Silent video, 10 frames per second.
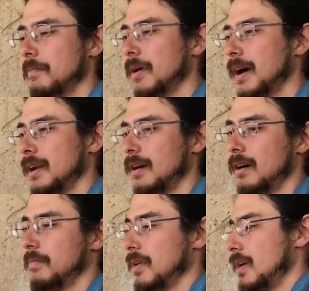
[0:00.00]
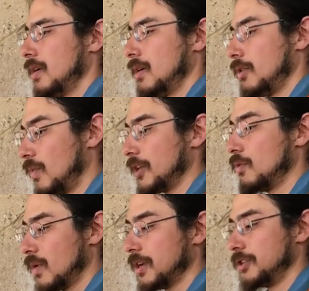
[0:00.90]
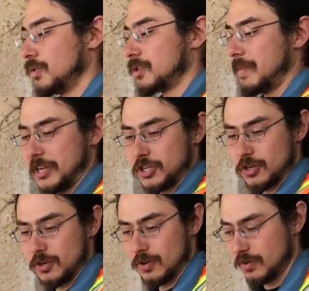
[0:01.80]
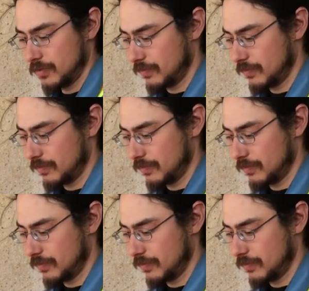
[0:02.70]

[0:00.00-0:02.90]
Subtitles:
But what you want to do is make sure